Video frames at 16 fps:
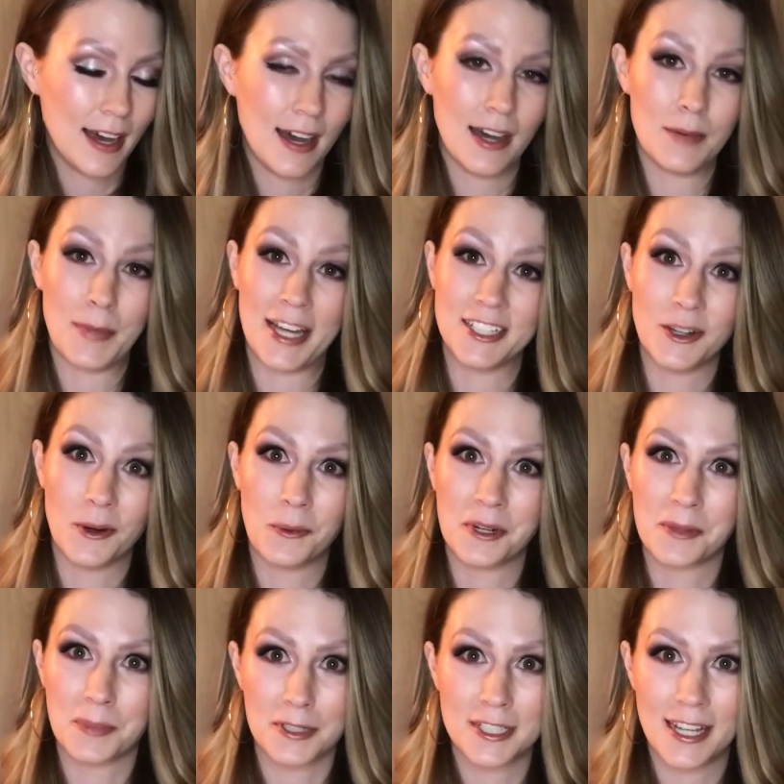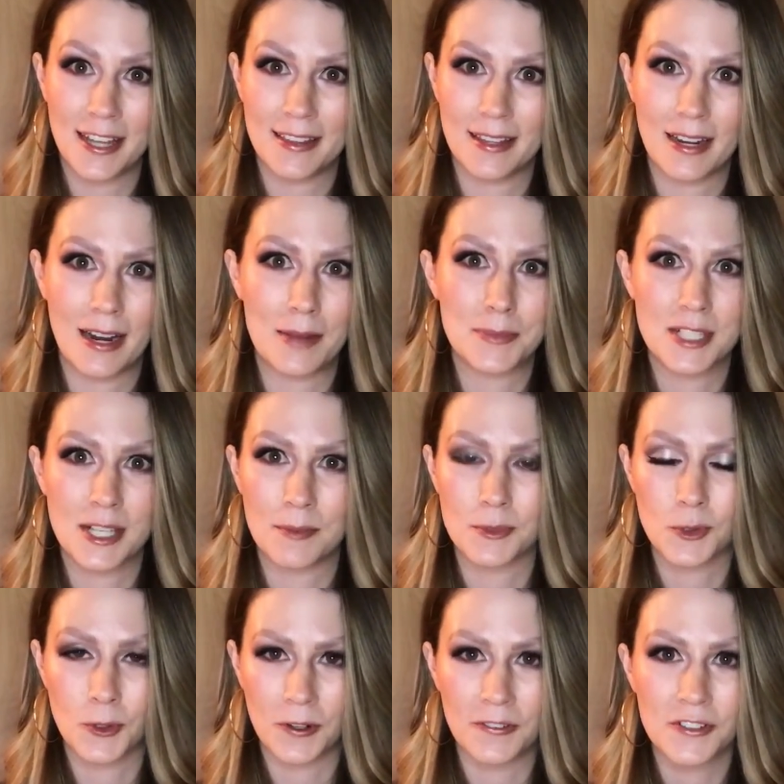I don't want to pretend that I'm some
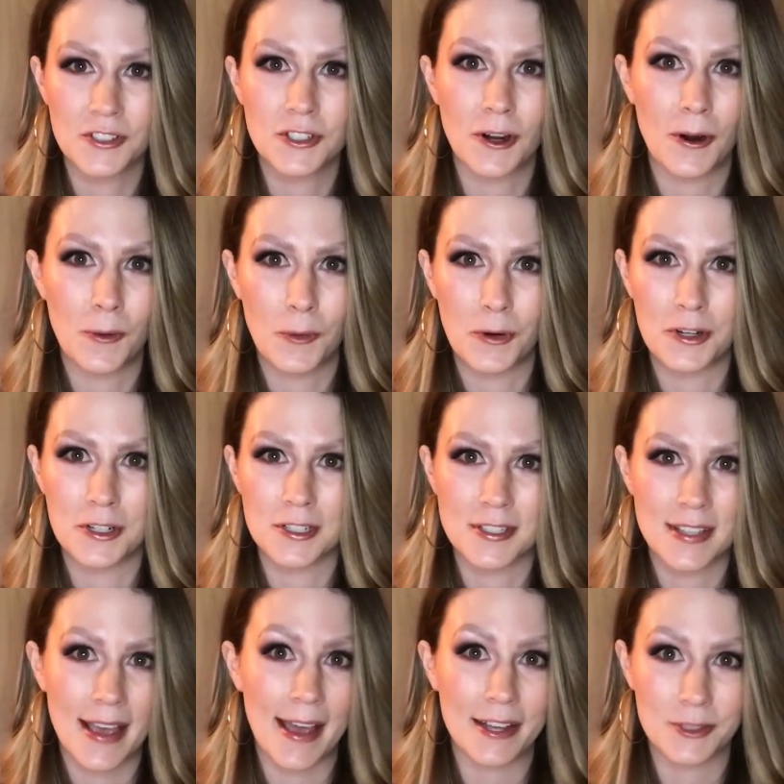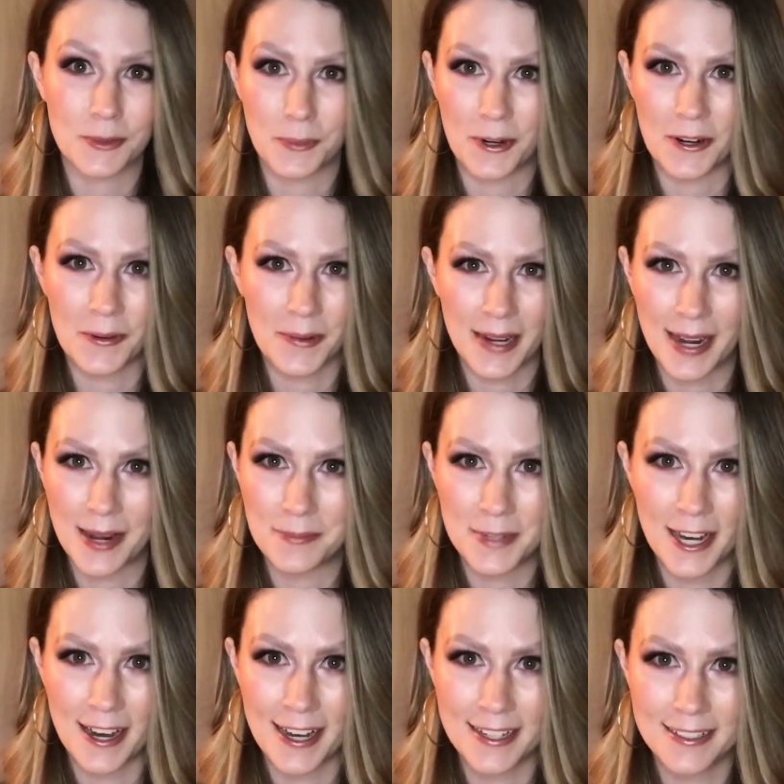sort of Star Wars expert when I'm
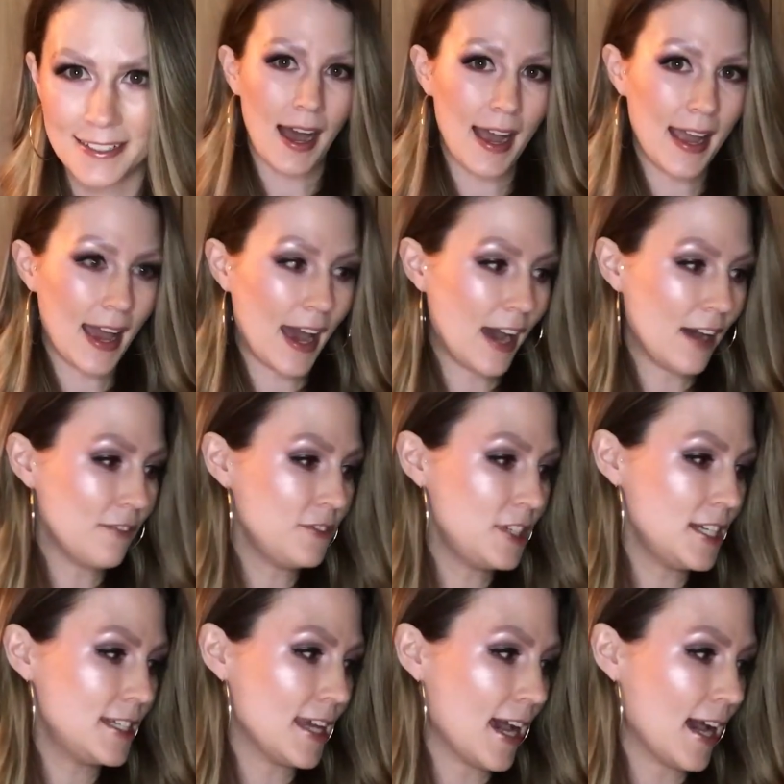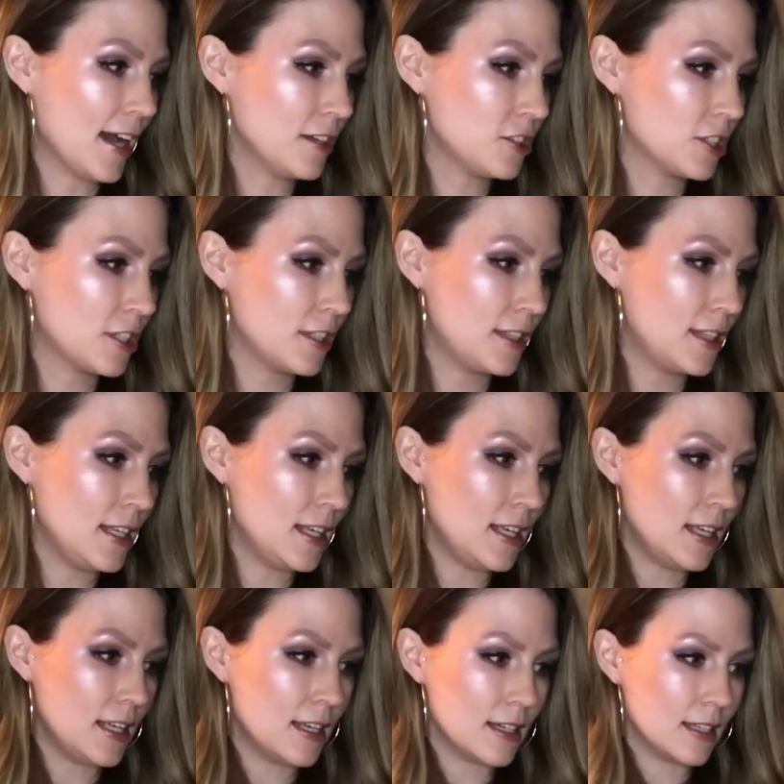not. I have detached
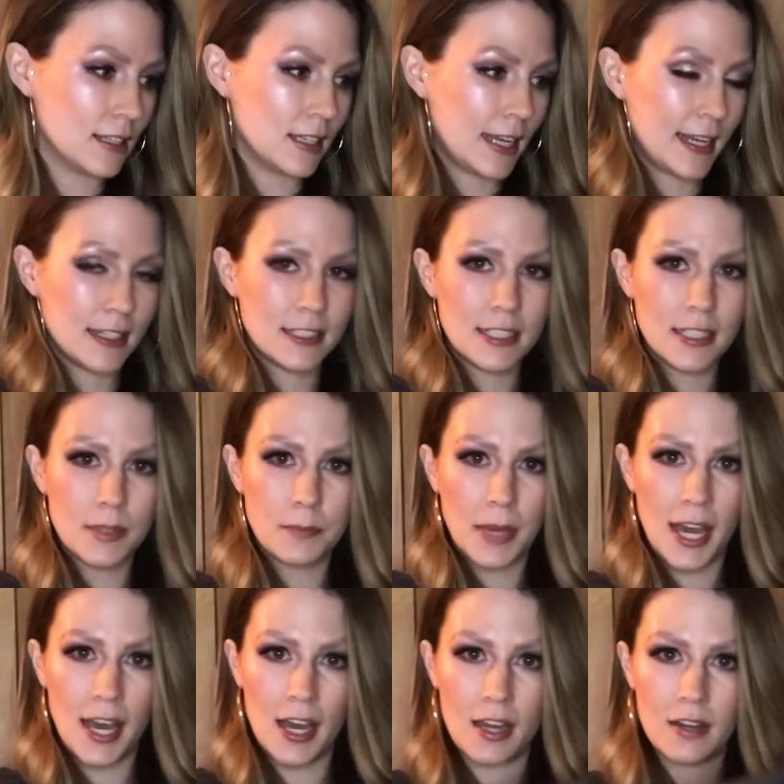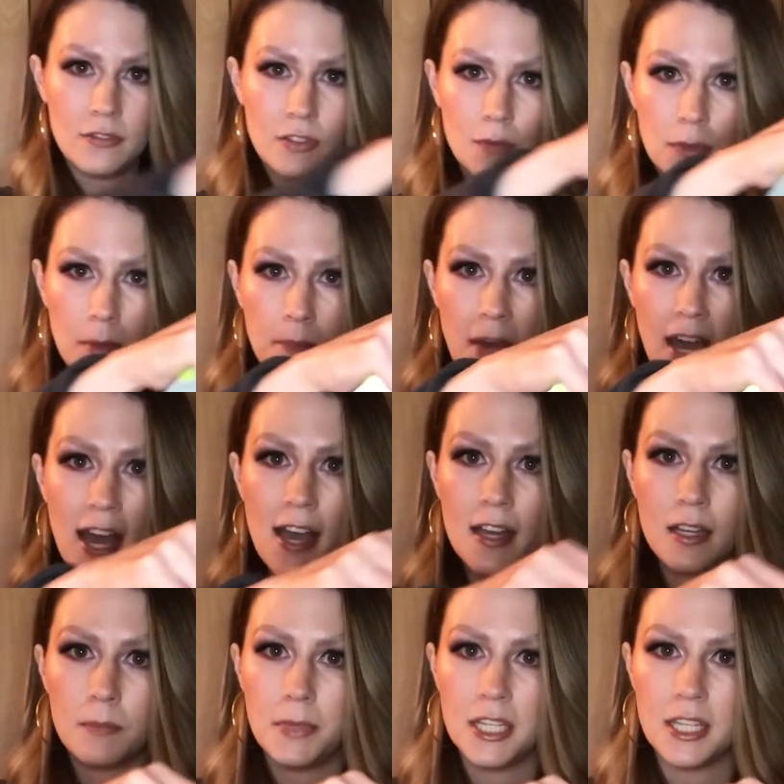the landing pad from the
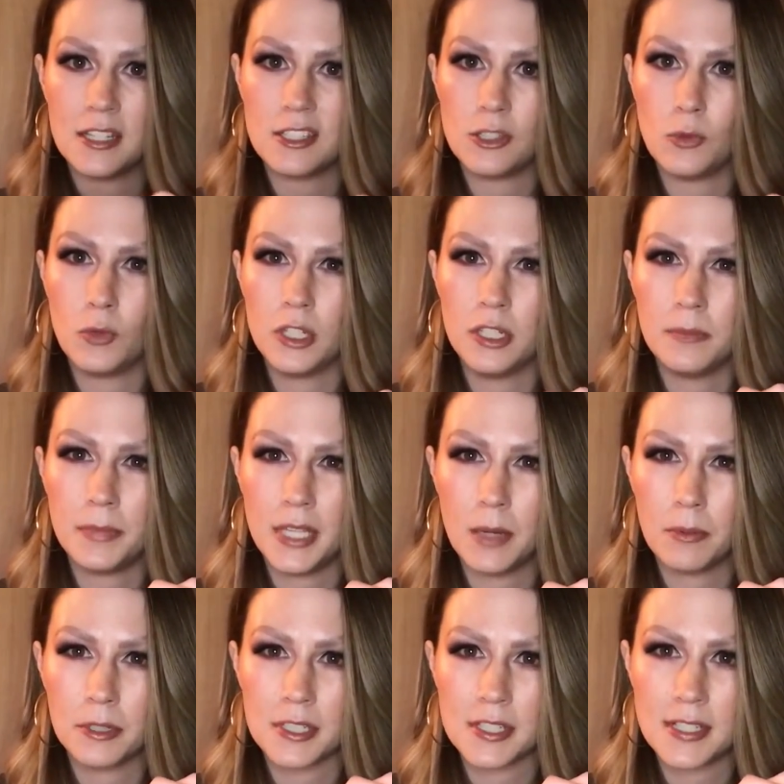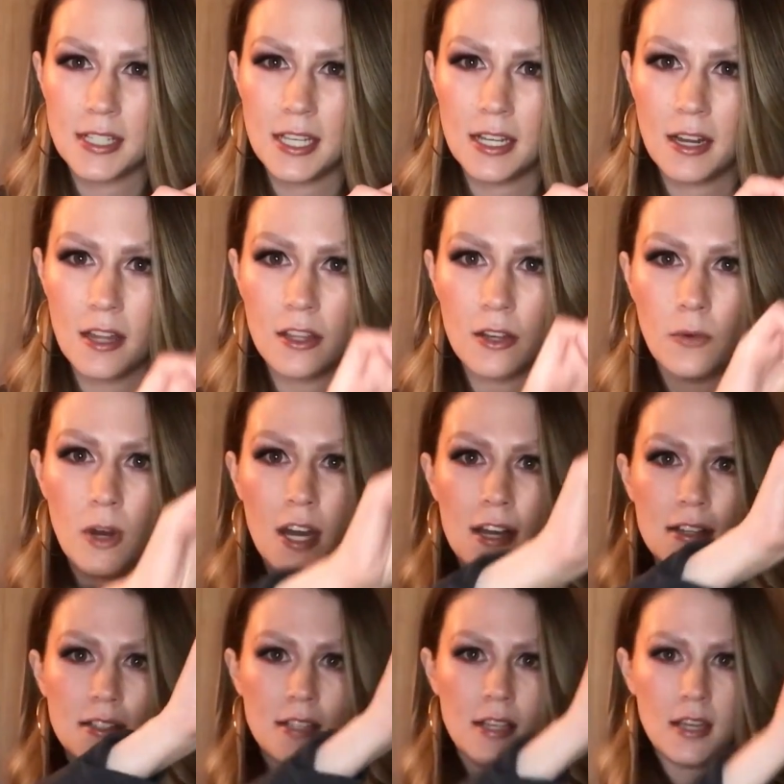back because you wouldn't be able to see it
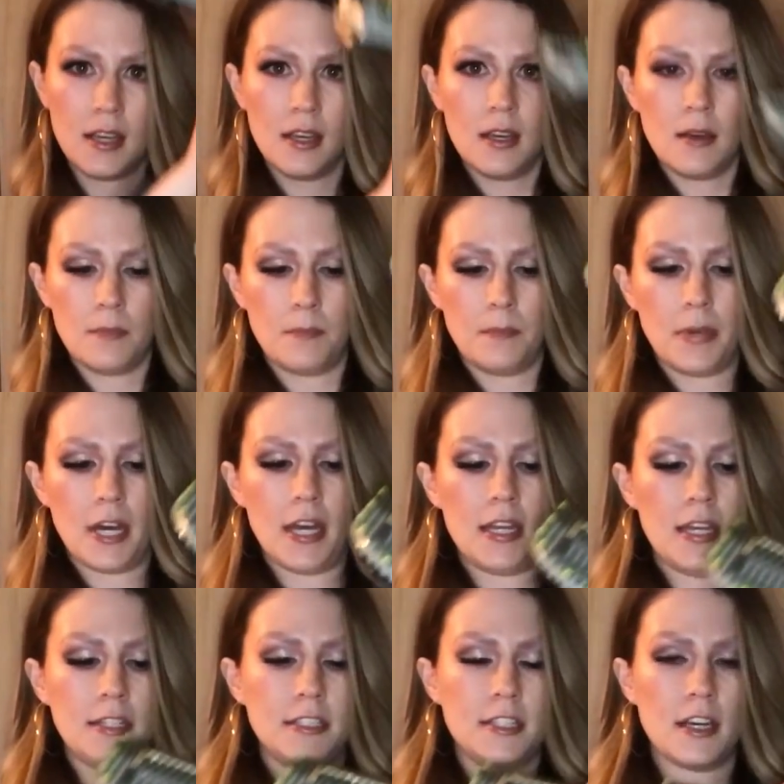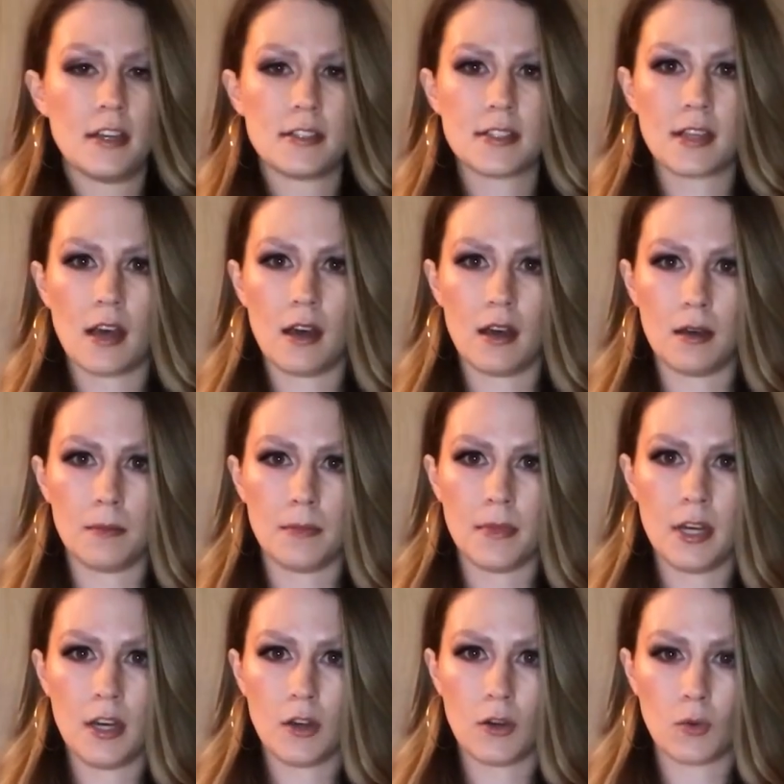otherwise, but it does come
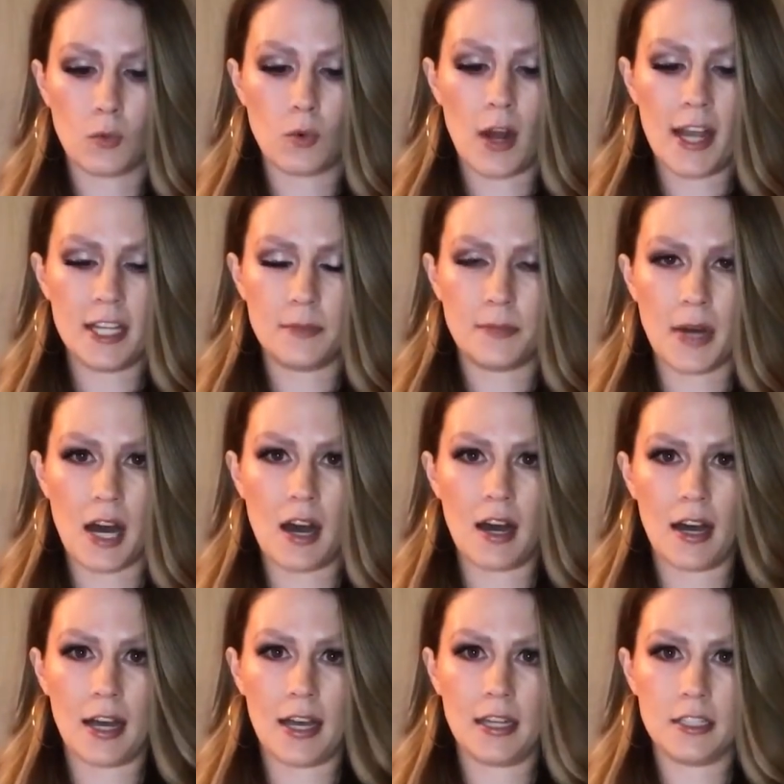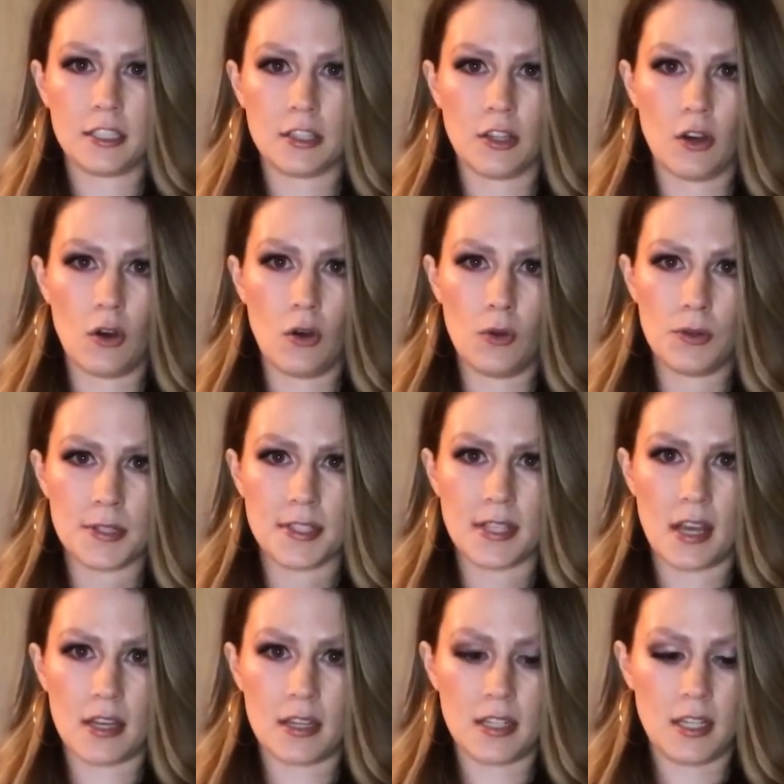right behind the whole
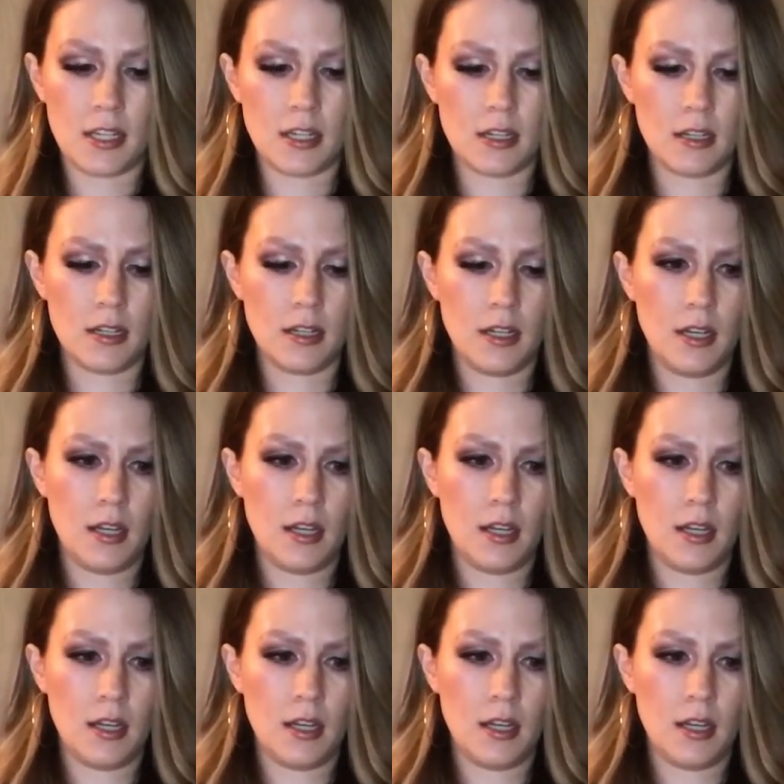set here,